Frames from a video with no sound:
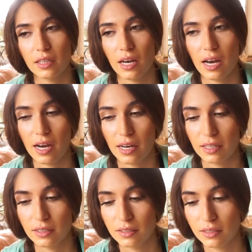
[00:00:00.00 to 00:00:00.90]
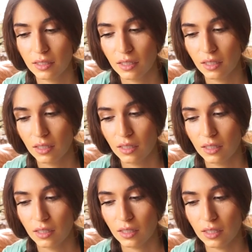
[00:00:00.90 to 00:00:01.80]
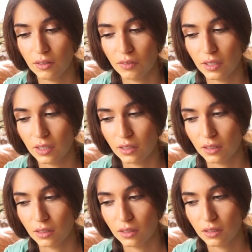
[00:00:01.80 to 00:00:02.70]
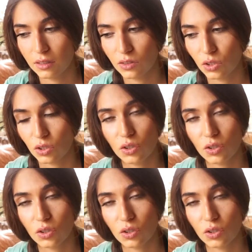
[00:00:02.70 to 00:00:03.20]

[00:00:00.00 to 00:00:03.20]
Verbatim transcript: that has even the